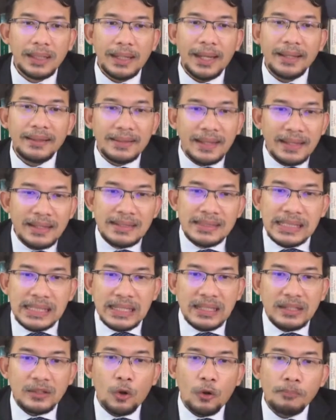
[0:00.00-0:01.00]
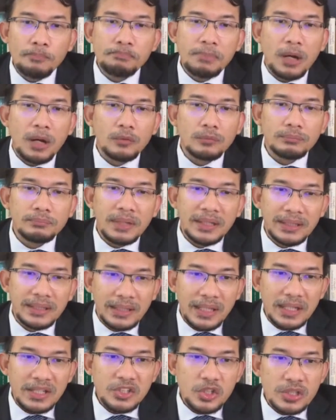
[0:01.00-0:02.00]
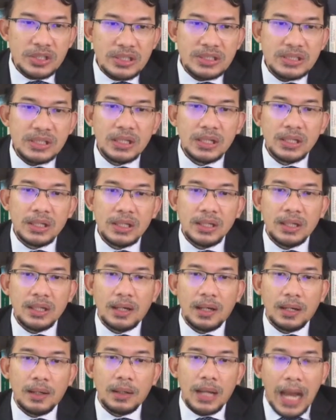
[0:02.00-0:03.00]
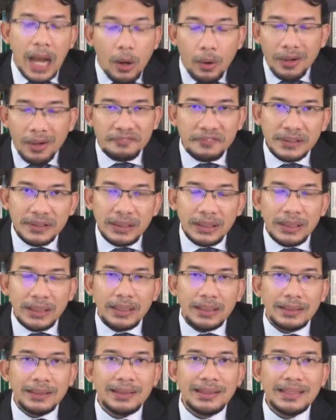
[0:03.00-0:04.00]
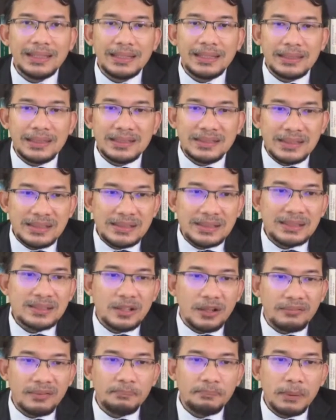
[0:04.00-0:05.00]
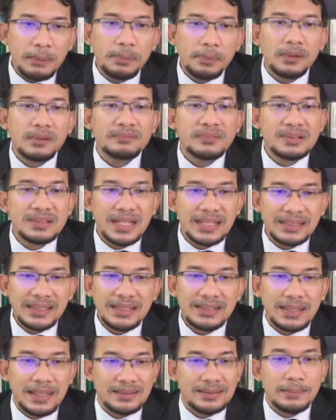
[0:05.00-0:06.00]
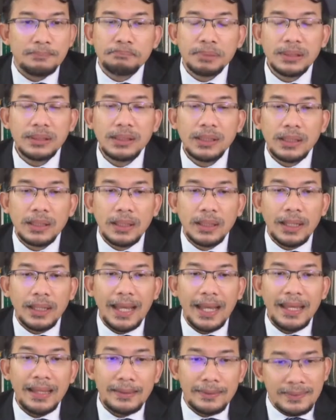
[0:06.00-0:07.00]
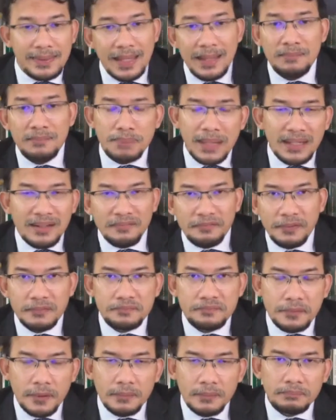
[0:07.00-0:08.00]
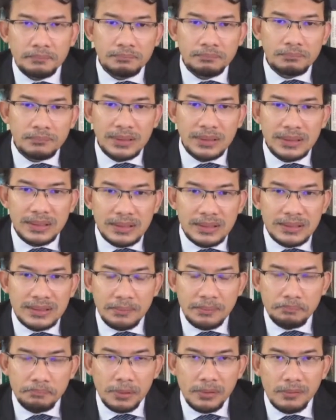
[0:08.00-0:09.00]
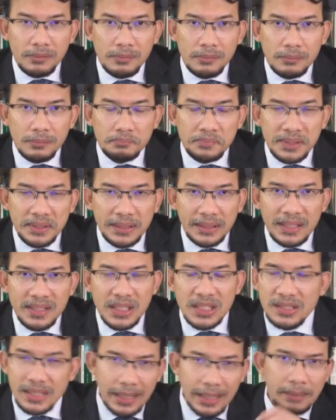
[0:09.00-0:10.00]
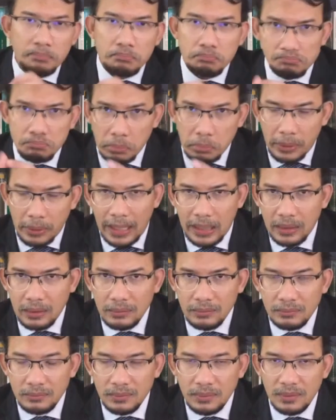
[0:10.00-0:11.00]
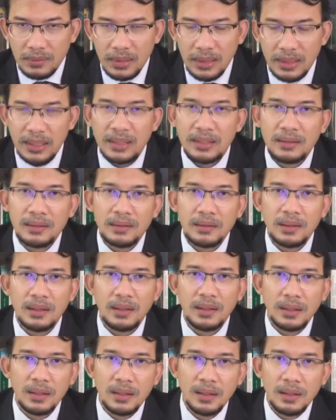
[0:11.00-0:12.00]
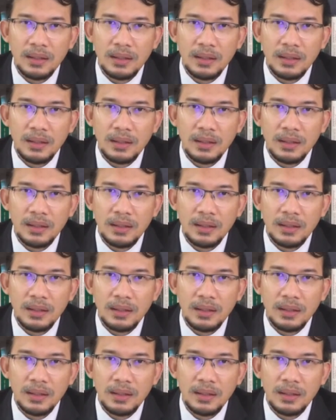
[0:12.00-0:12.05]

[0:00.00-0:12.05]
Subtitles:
and they need compound medications. However, the diseases of the people of the deserts are simple, and they benefit from simple medication. They eat bread, and then